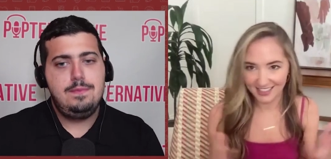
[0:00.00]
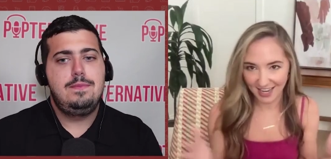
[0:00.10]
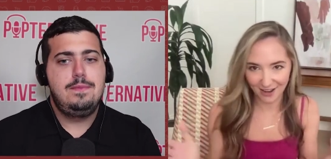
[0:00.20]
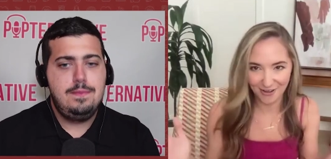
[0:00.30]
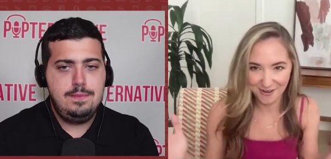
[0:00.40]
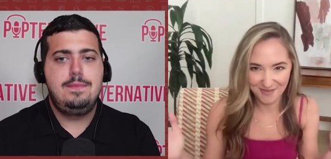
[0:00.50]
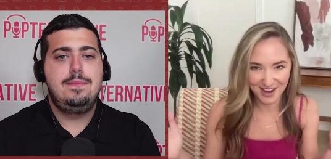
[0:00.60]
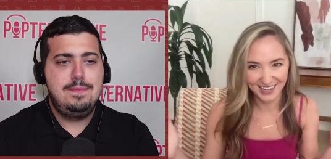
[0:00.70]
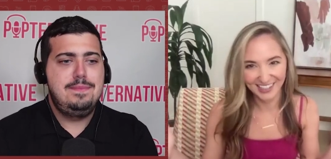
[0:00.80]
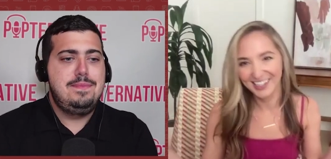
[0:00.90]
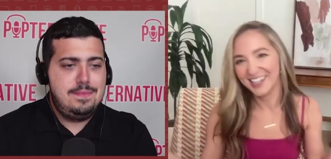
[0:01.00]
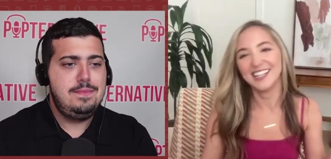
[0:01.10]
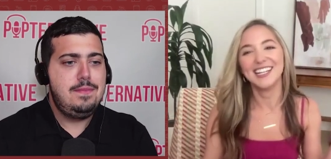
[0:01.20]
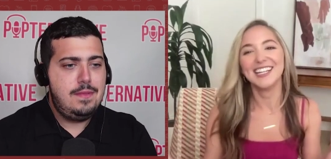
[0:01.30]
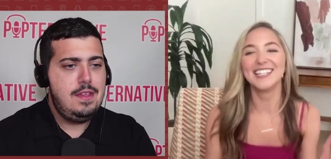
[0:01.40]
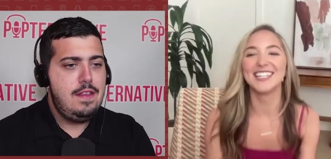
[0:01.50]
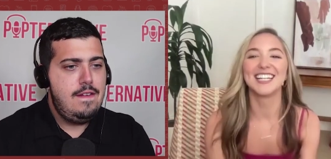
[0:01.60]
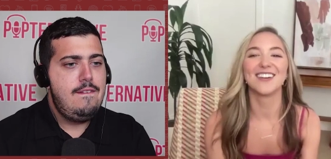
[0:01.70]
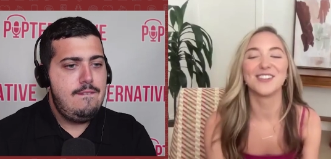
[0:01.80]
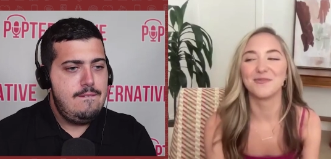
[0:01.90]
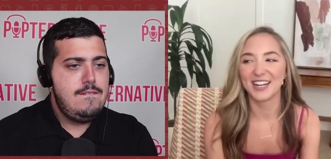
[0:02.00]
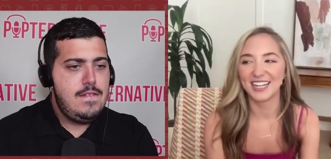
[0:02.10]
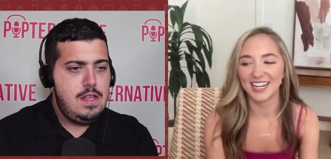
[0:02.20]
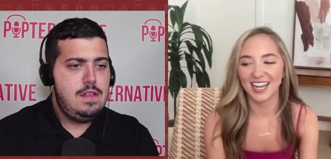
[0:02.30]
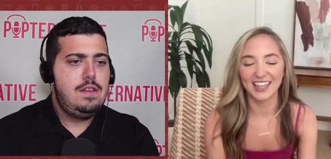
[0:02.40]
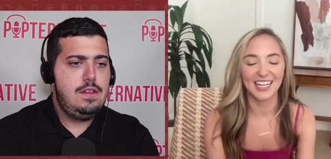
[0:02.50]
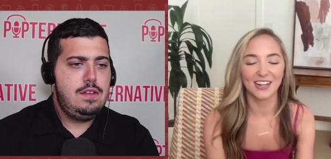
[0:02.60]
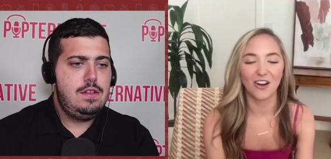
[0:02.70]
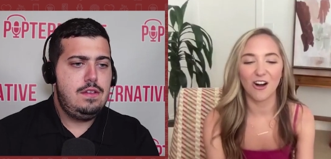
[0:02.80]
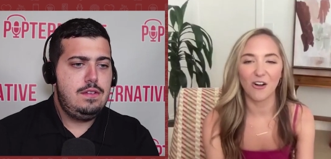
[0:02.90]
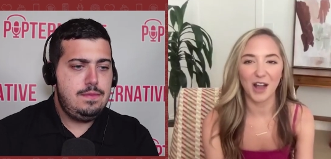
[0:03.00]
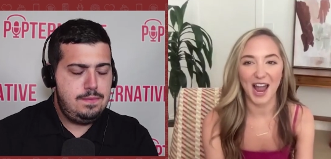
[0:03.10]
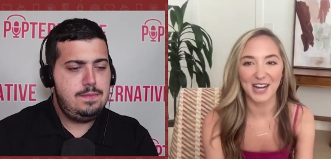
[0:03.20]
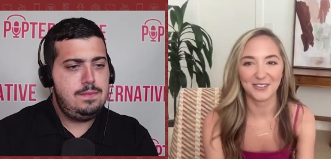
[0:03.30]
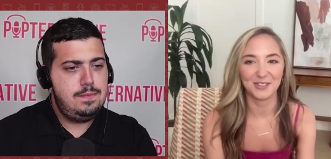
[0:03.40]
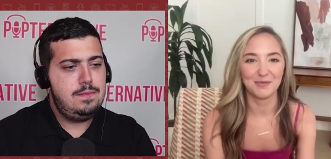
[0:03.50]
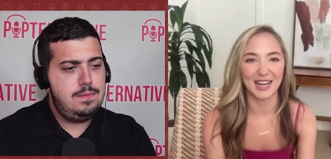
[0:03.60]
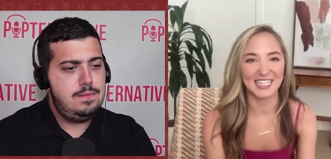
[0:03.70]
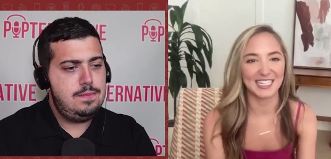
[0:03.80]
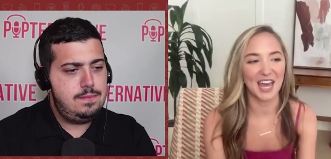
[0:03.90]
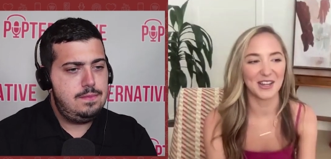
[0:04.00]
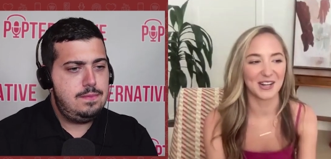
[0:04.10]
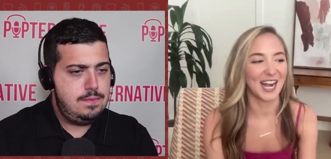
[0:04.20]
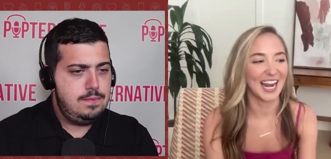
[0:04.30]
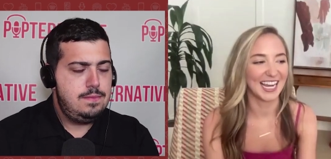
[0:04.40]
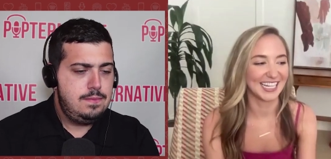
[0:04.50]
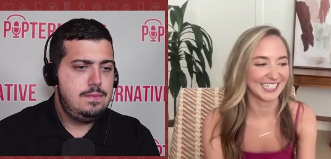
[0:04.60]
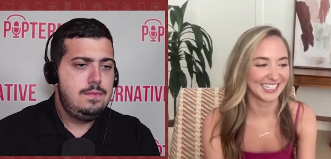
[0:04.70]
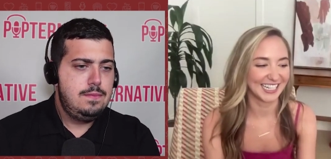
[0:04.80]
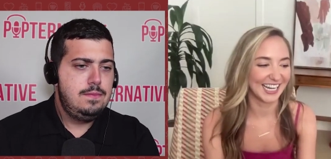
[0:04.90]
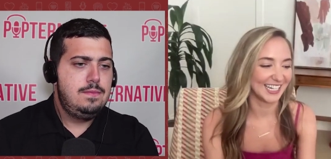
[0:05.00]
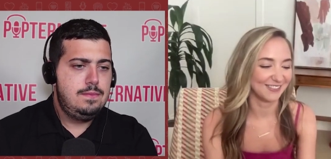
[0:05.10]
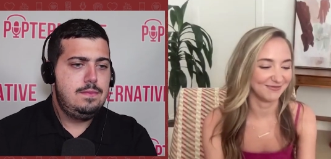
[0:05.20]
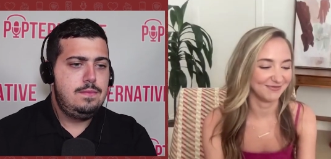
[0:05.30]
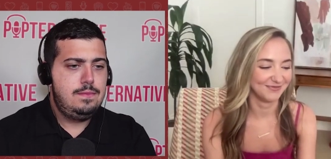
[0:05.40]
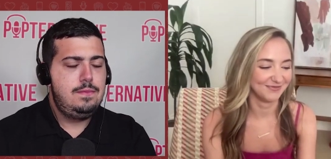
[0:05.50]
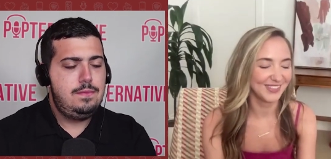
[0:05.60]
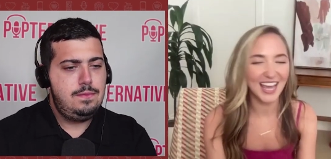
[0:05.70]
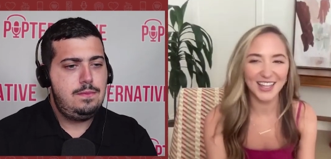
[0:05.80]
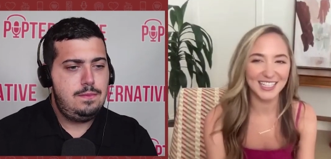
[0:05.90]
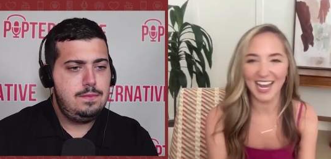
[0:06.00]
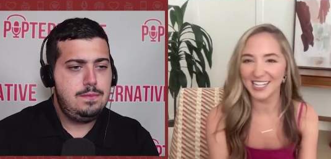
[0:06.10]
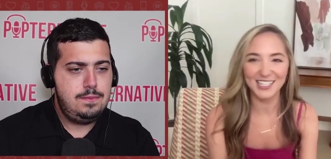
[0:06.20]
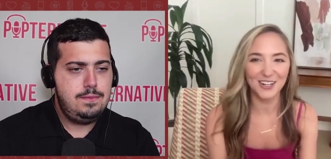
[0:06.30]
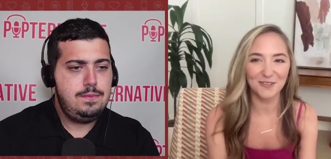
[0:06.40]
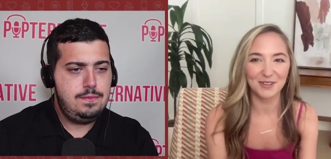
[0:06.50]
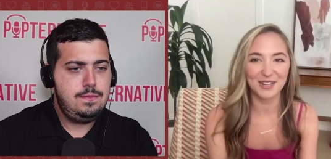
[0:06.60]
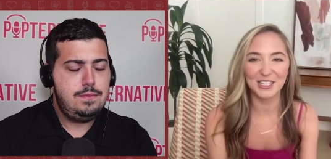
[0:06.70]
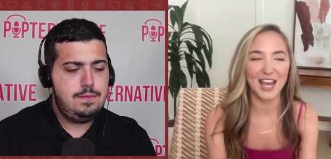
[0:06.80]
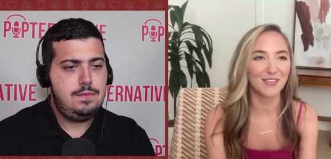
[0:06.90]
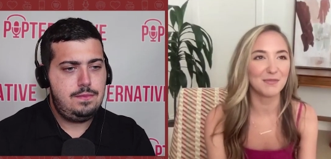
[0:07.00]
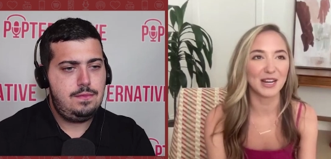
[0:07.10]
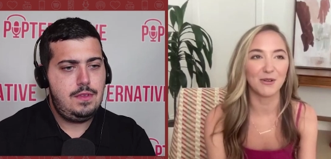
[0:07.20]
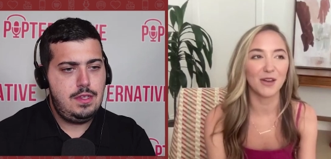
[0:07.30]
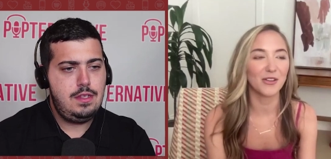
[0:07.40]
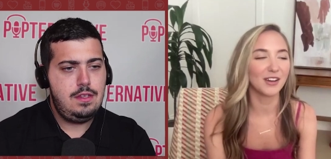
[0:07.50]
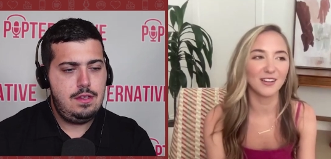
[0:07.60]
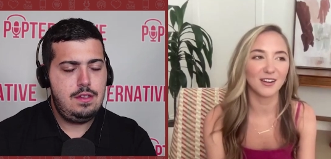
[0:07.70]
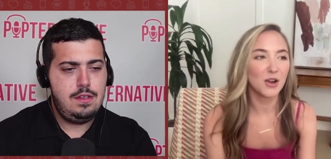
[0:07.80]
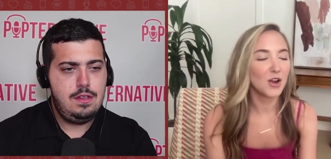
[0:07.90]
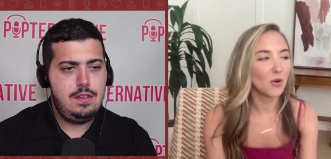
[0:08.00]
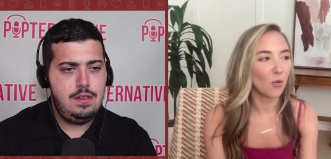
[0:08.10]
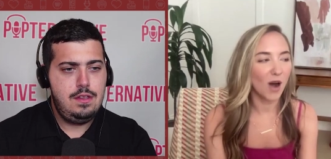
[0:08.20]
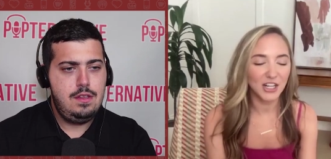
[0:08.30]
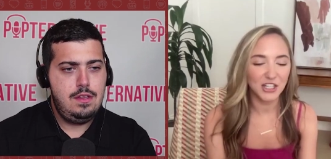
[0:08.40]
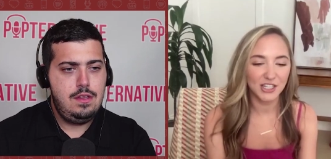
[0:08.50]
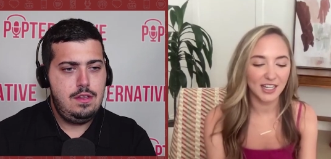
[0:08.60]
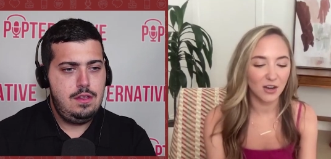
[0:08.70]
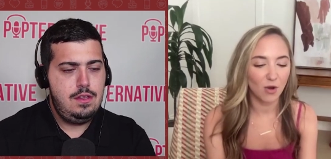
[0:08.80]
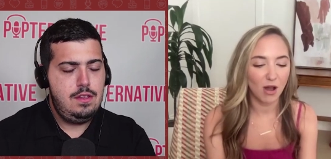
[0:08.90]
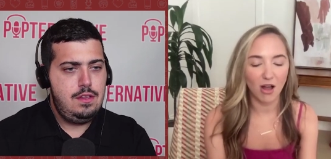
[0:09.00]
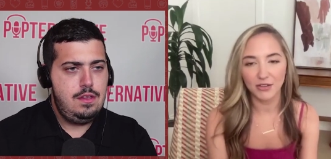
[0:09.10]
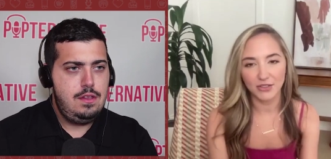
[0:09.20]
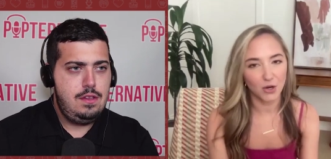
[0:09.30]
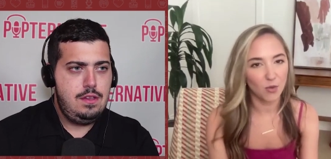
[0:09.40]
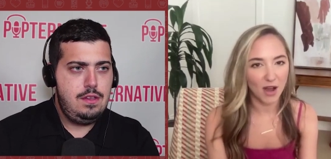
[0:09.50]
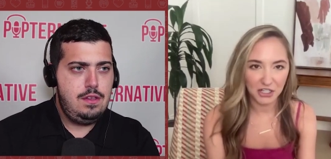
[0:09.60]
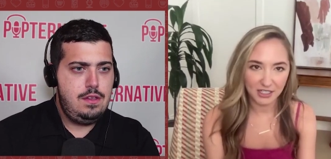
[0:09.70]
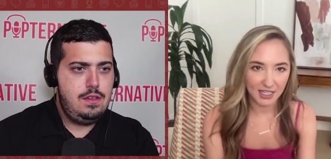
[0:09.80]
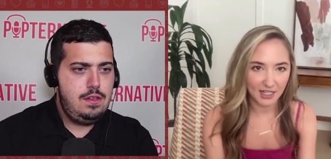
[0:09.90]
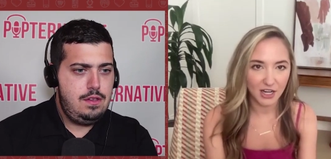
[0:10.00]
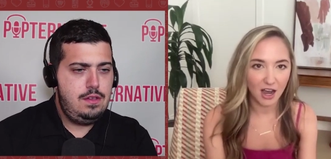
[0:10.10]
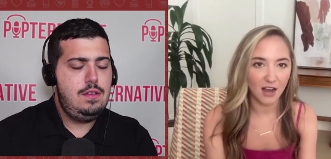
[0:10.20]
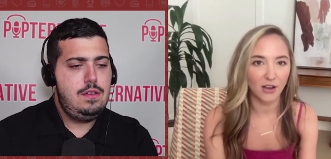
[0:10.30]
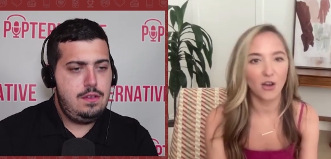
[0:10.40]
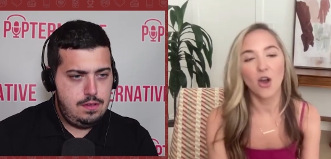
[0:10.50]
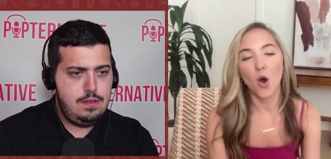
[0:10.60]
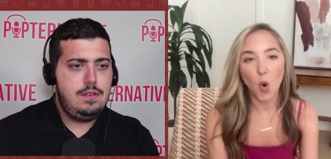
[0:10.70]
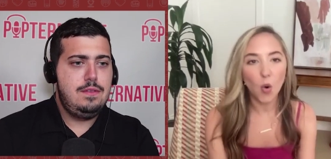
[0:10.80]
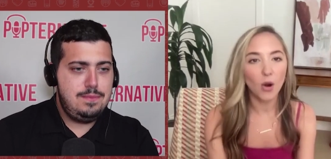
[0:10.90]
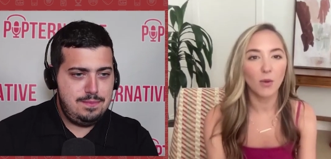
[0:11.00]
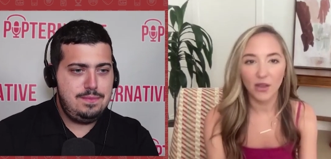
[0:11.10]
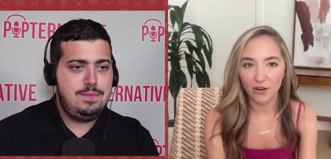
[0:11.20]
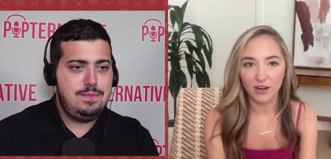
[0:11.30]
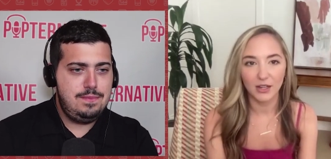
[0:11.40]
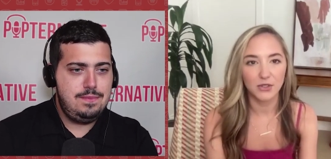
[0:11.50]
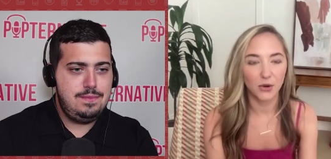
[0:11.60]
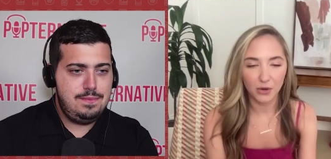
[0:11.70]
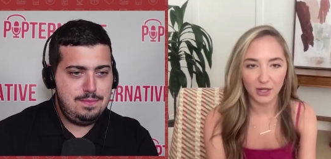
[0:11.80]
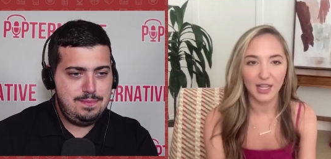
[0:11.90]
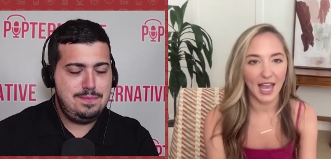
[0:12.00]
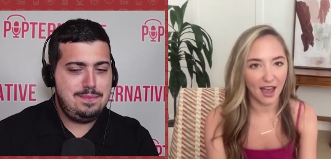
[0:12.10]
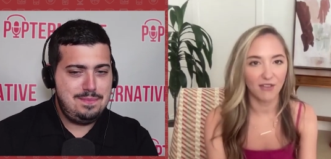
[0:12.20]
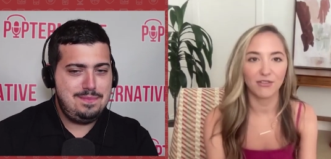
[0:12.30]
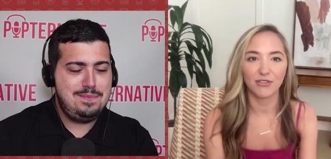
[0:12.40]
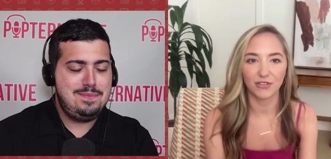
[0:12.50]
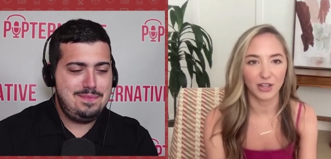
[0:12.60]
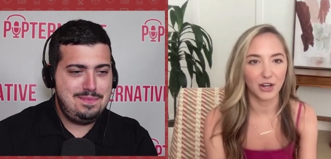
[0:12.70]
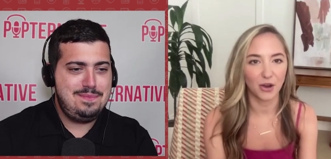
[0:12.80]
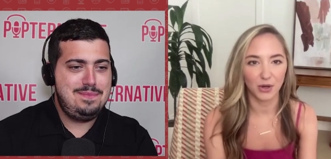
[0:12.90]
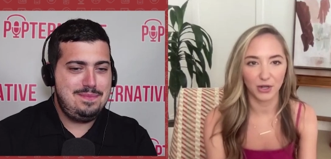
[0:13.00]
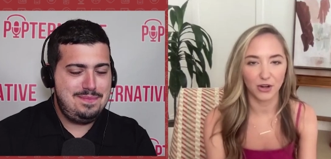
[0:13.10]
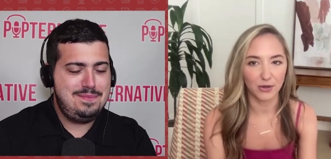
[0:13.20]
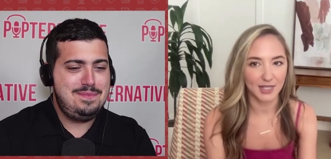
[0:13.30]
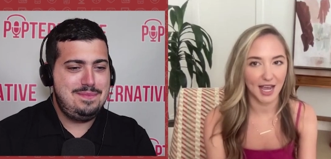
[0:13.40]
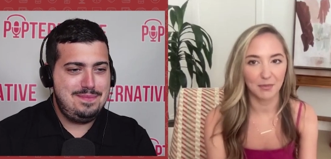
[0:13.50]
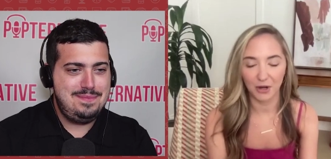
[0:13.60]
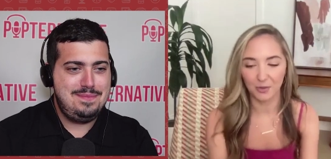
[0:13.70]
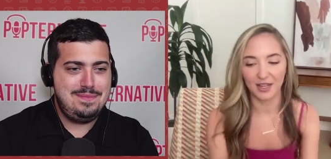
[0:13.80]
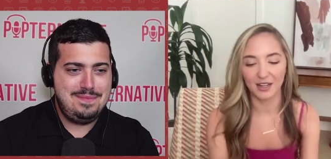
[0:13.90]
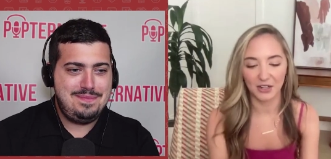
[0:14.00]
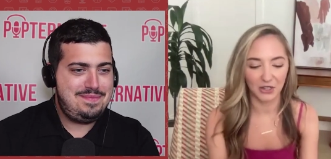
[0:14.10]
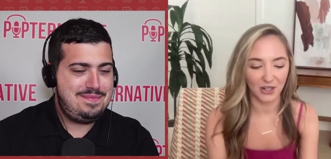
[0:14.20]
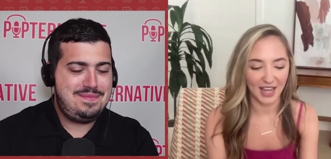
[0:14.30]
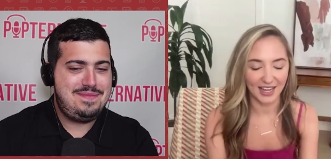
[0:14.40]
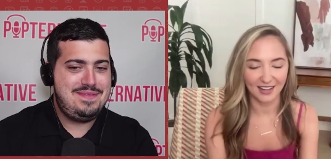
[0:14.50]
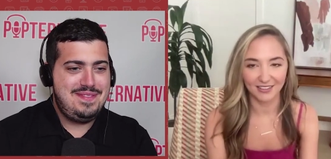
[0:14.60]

Speaker 1: have, teens have an opinion, and they can all kind of debate together. And um, yeah, that's I just hope it reaches everybody, whether you're watching it while also watching TikTok or whether you totally have, you know, your notes app open and you're like